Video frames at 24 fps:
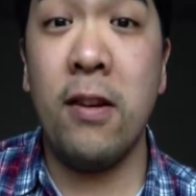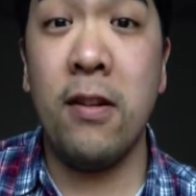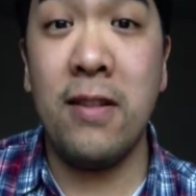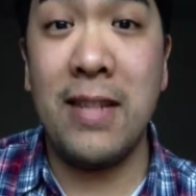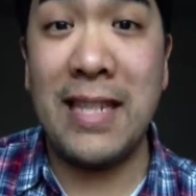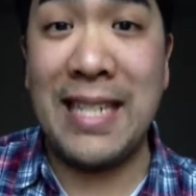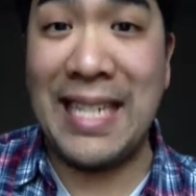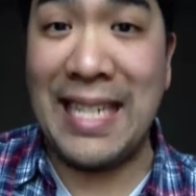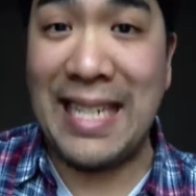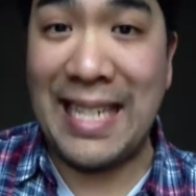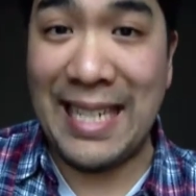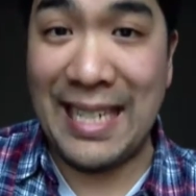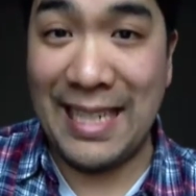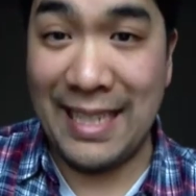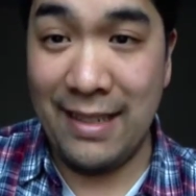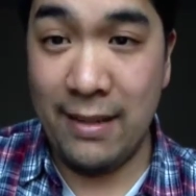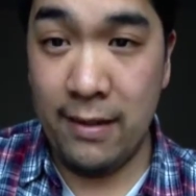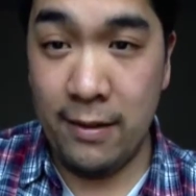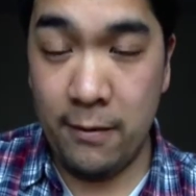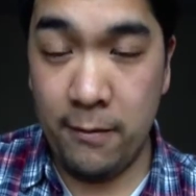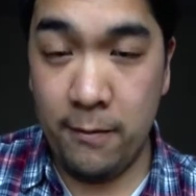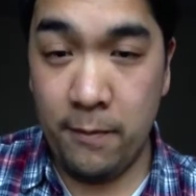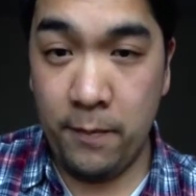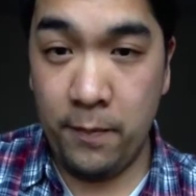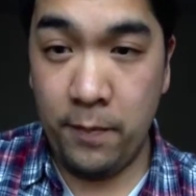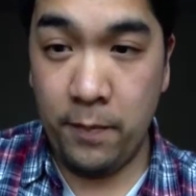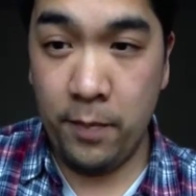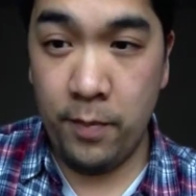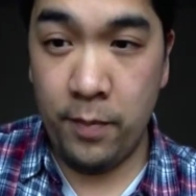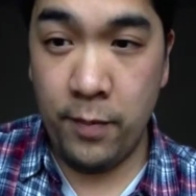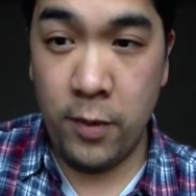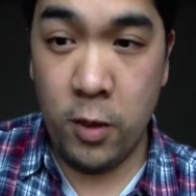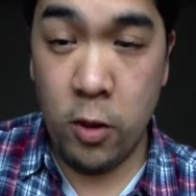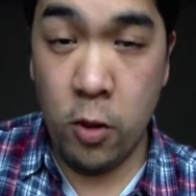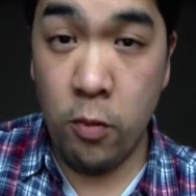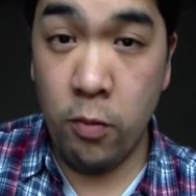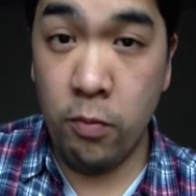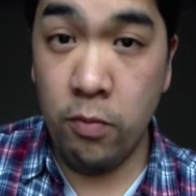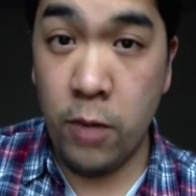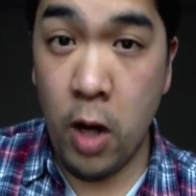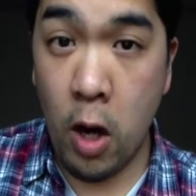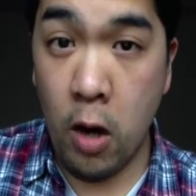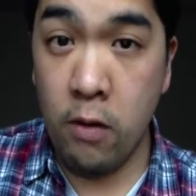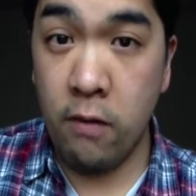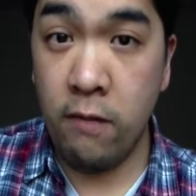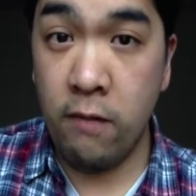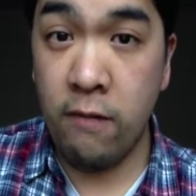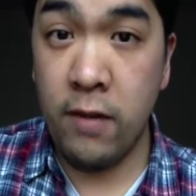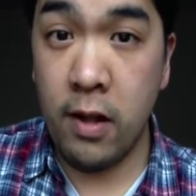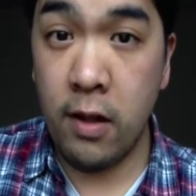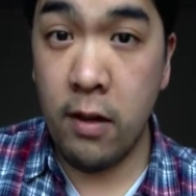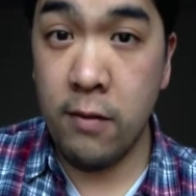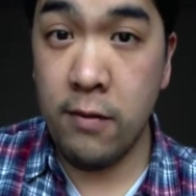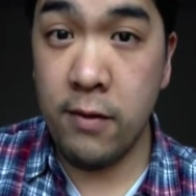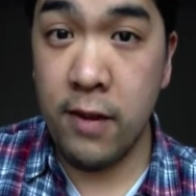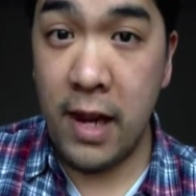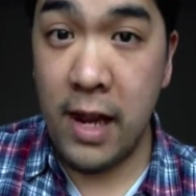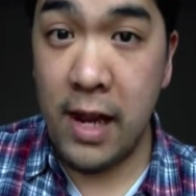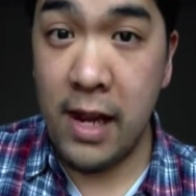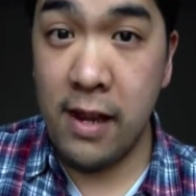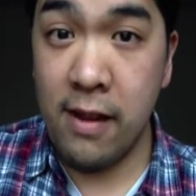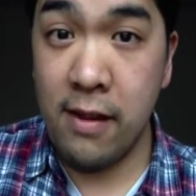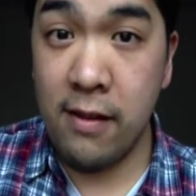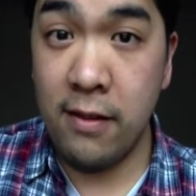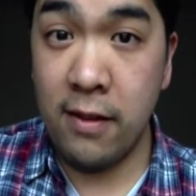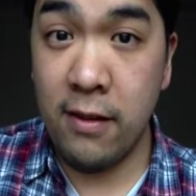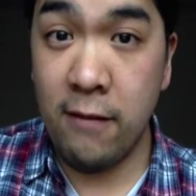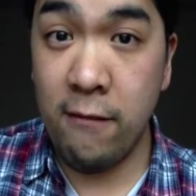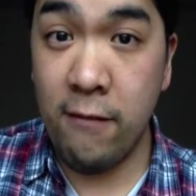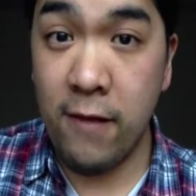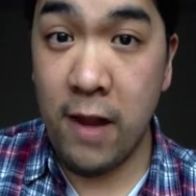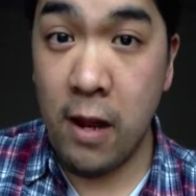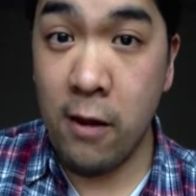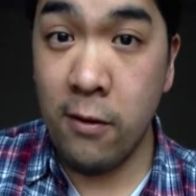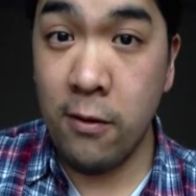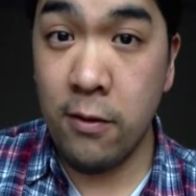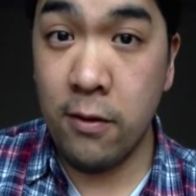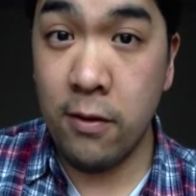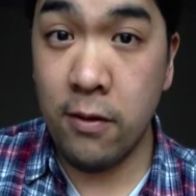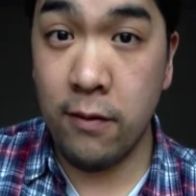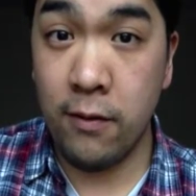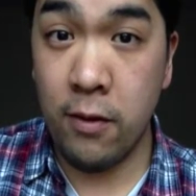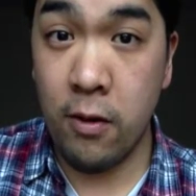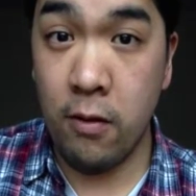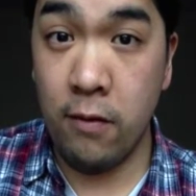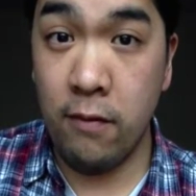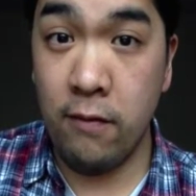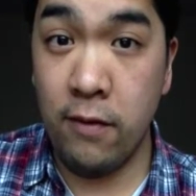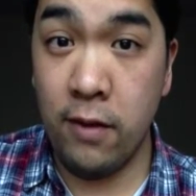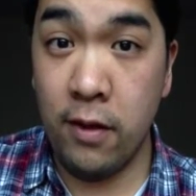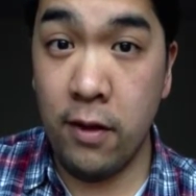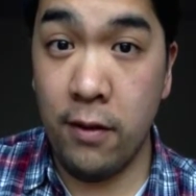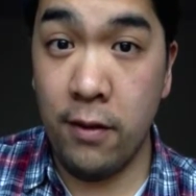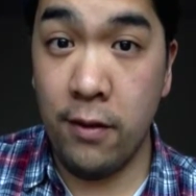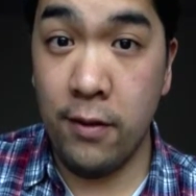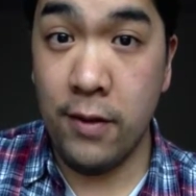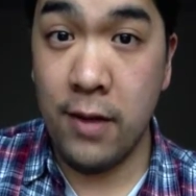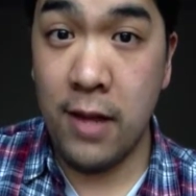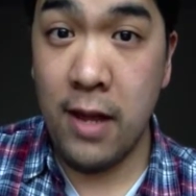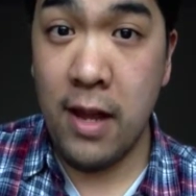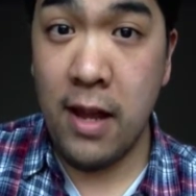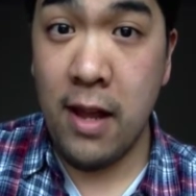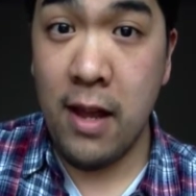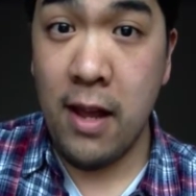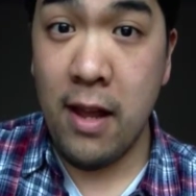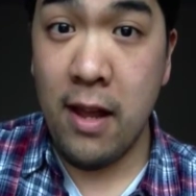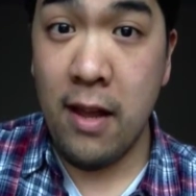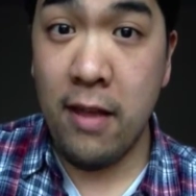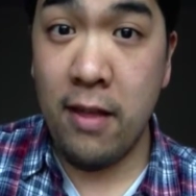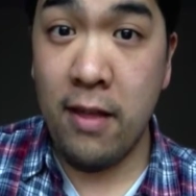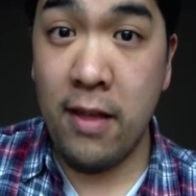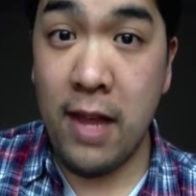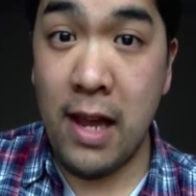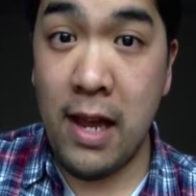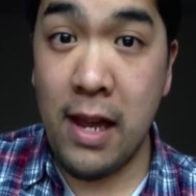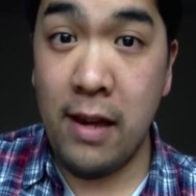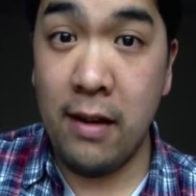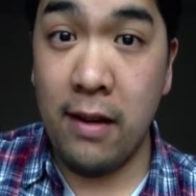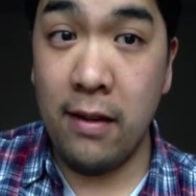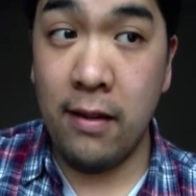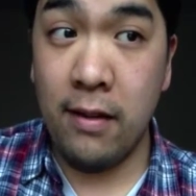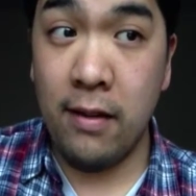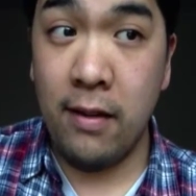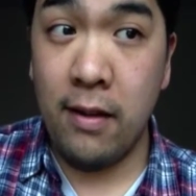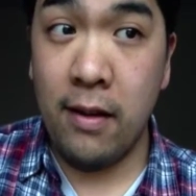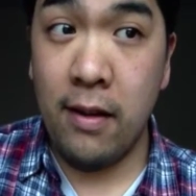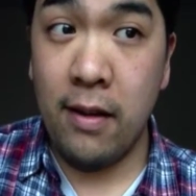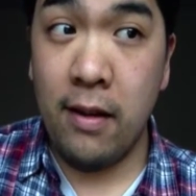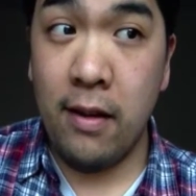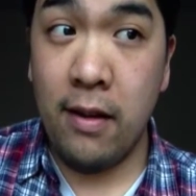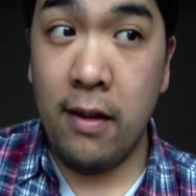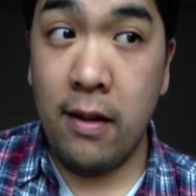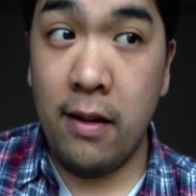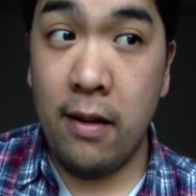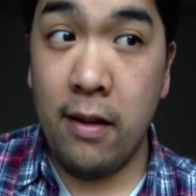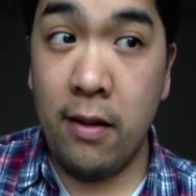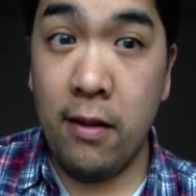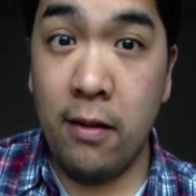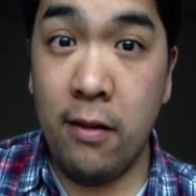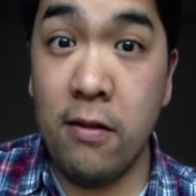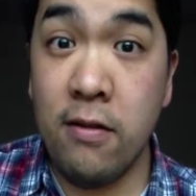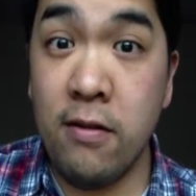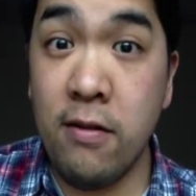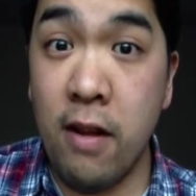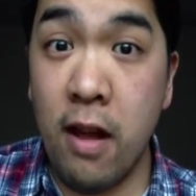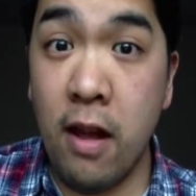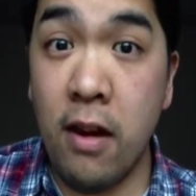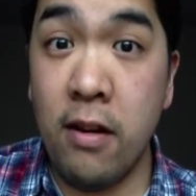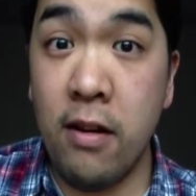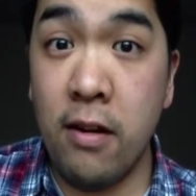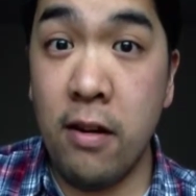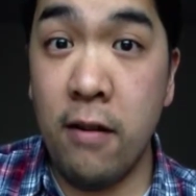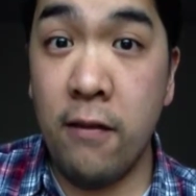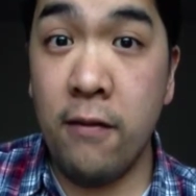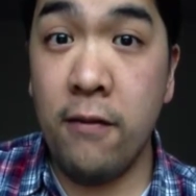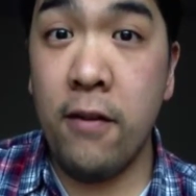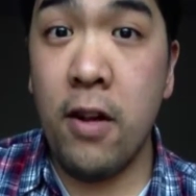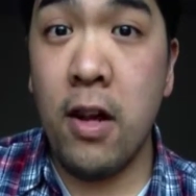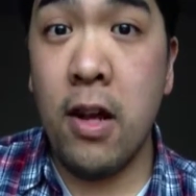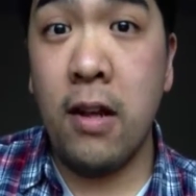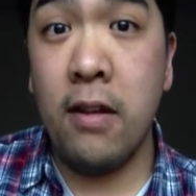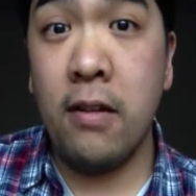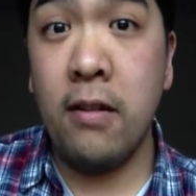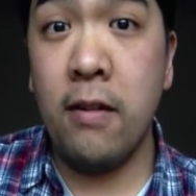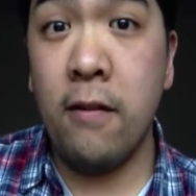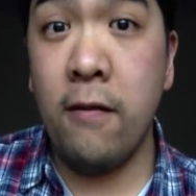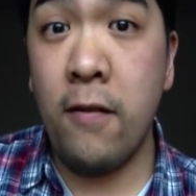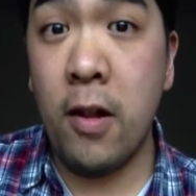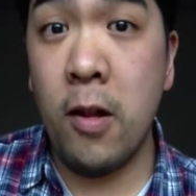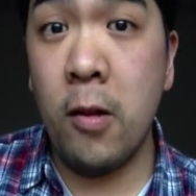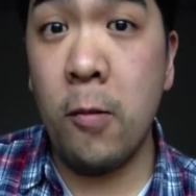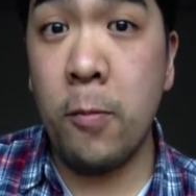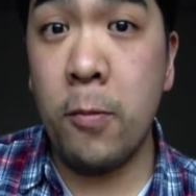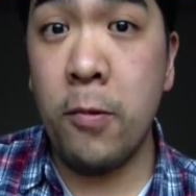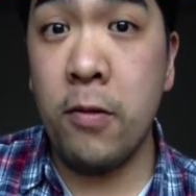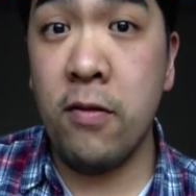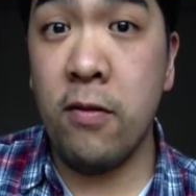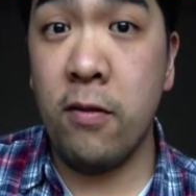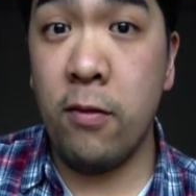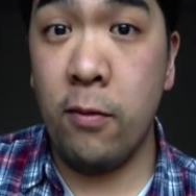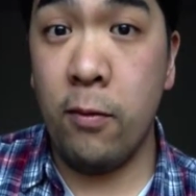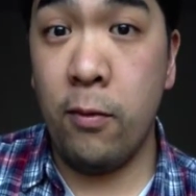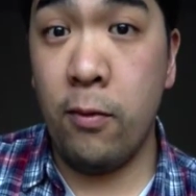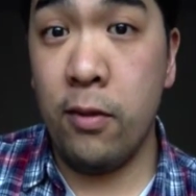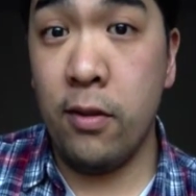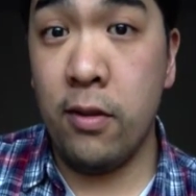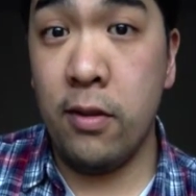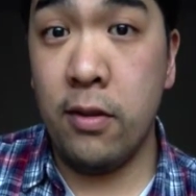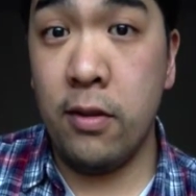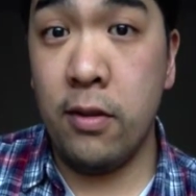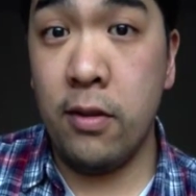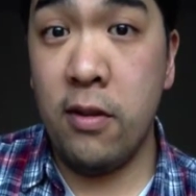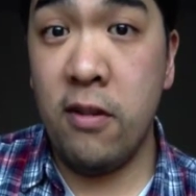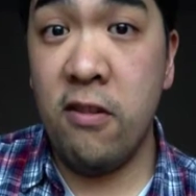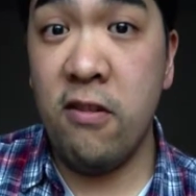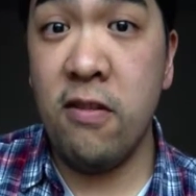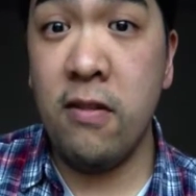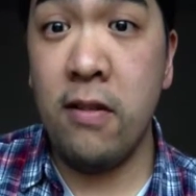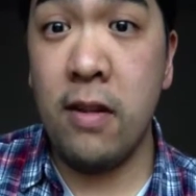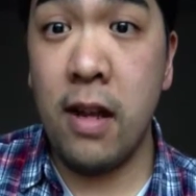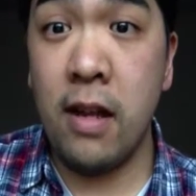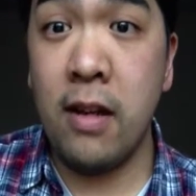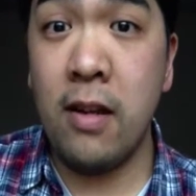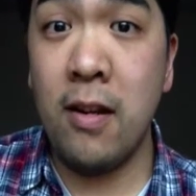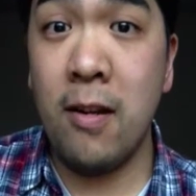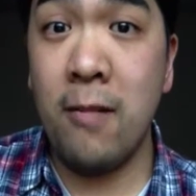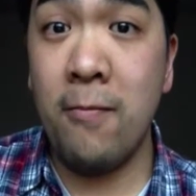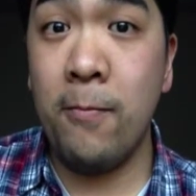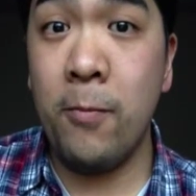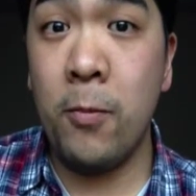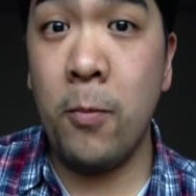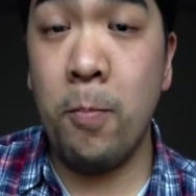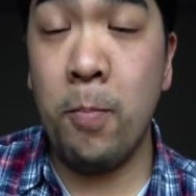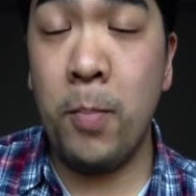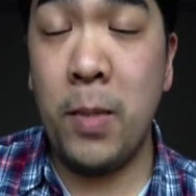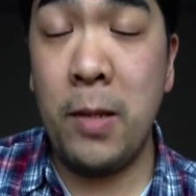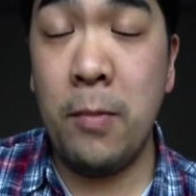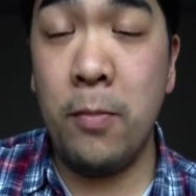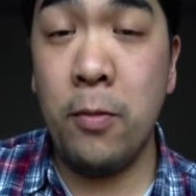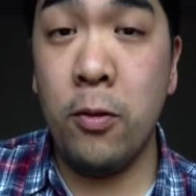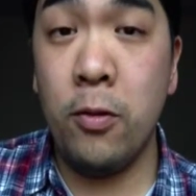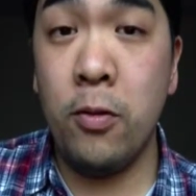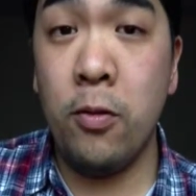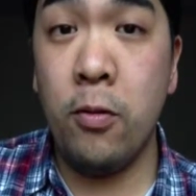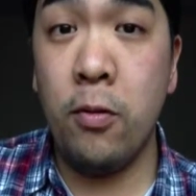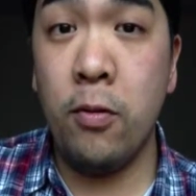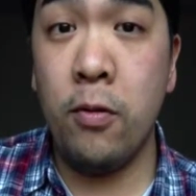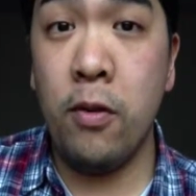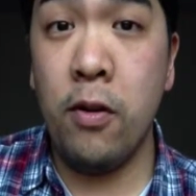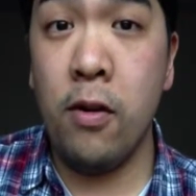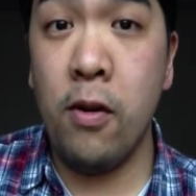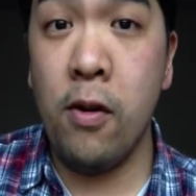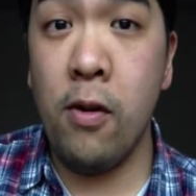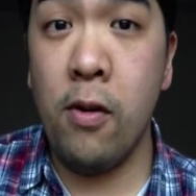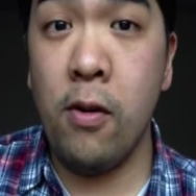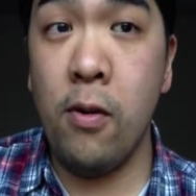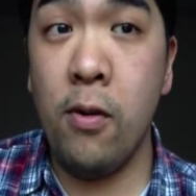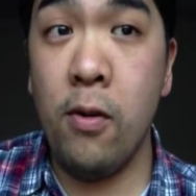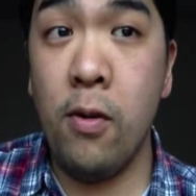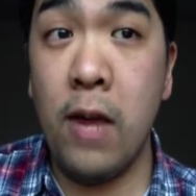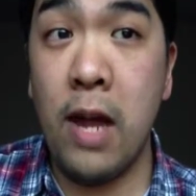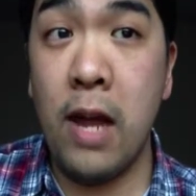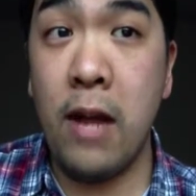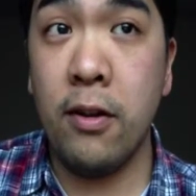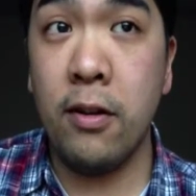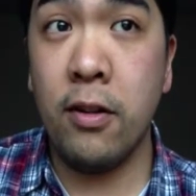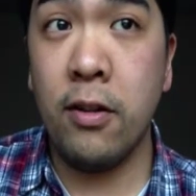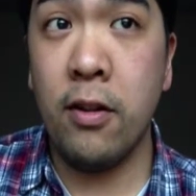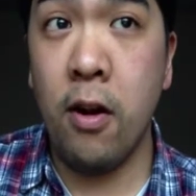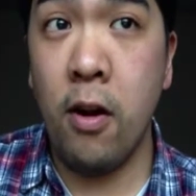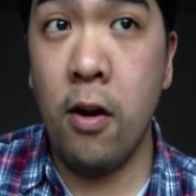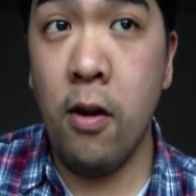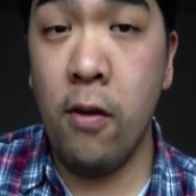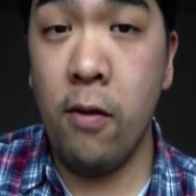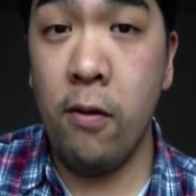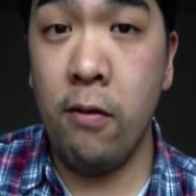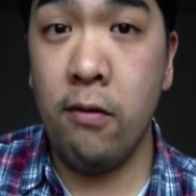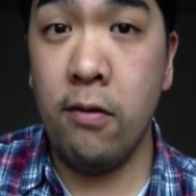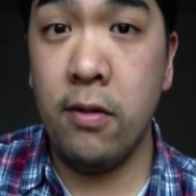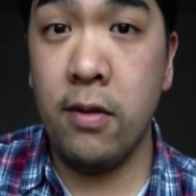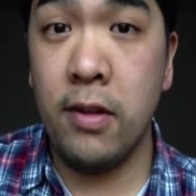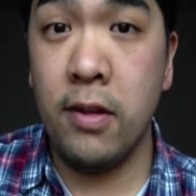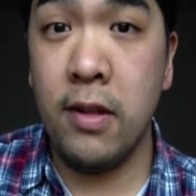need to Code Fellows and the founders of Code Fellows that there's not enough developers in the world. There's not enough people who know how to code.